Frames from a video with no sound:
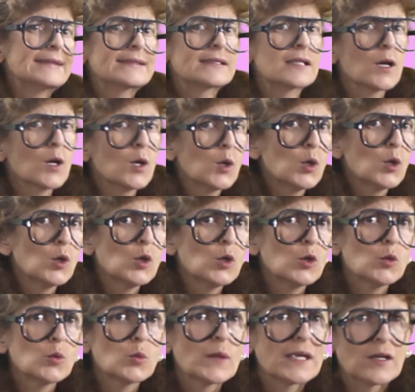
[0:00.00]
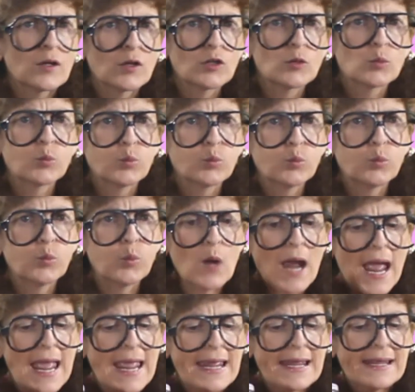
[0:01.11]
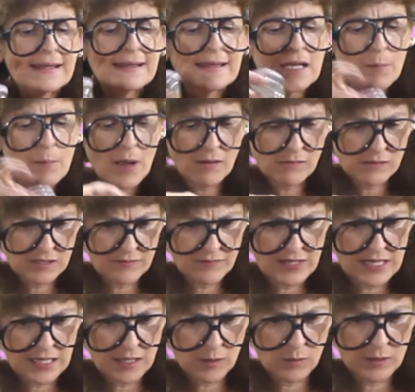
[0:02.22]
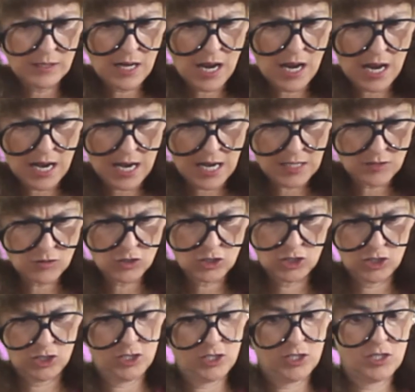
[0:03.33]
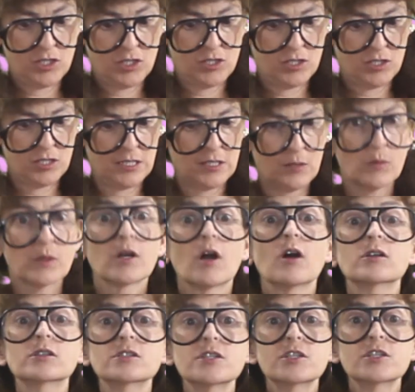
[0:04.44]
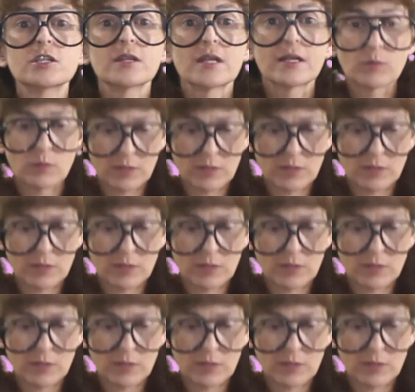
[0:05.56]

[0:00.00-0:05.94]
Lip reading: so we could weigh the amount of liquid hydrogen and liquid oxygen that